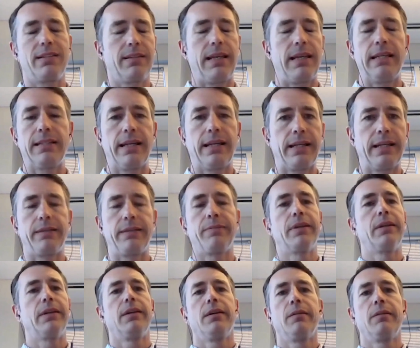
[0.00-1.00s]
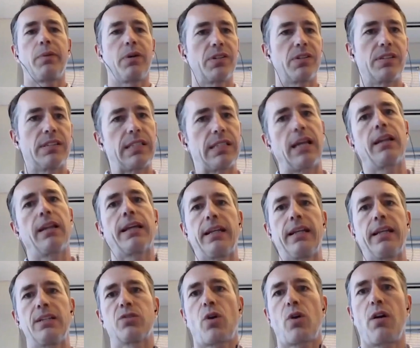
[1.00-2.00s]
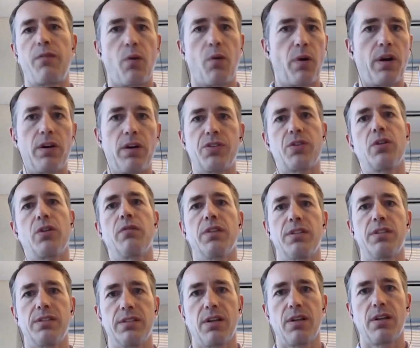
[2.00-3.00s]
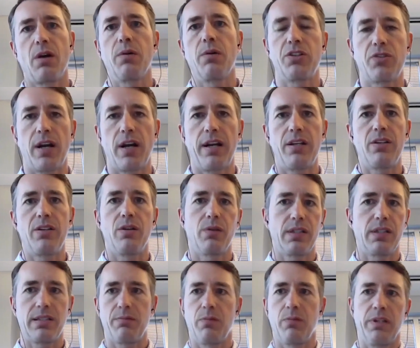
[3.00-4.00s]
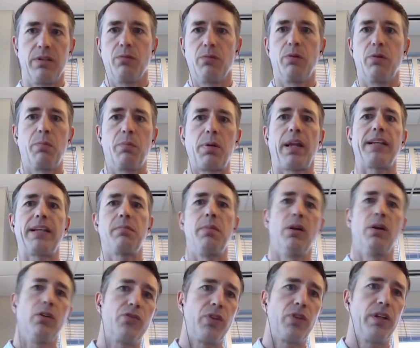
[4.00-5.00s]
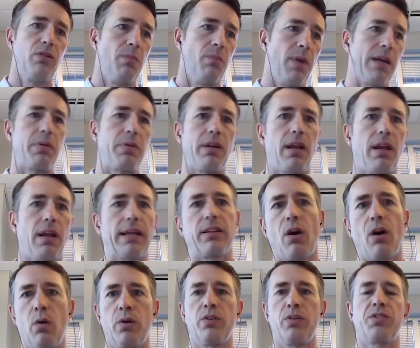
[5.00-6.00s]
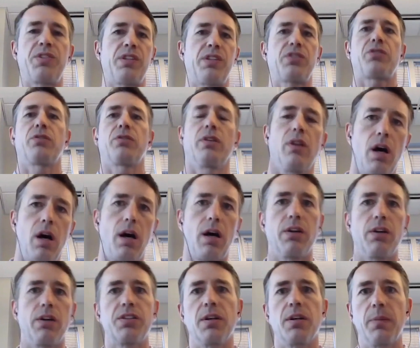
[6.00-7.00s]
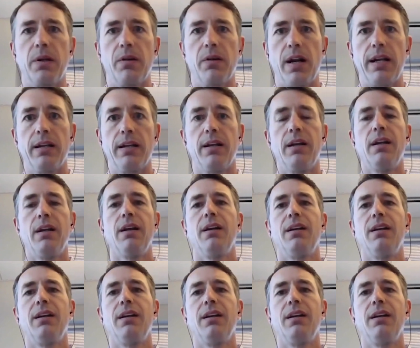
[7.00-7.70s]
As any person selling any software or service is always trying to do, because when you replace Mildred, who might be like the owner's sister-in-law or something, right?